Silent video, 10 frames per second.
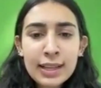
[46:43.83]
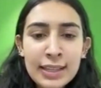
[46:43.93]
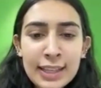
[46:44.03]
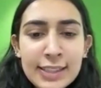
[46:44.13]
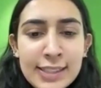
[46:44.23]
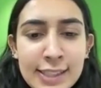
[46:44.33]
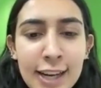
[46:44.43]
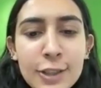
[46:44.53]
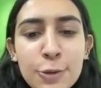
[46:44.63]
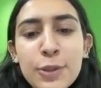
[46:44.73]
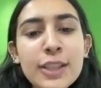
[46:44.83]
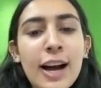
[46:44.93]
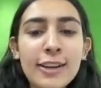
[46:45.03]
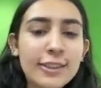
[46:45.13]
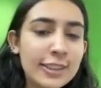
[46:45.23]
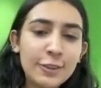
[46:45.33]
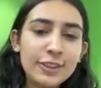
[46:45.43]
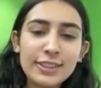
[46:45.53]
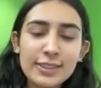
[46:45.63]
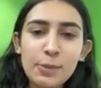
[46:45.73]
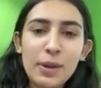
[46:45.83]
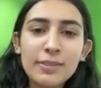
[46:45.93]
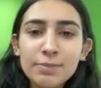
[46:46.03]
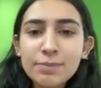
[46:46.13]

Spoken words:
Let's start with Arti on this one.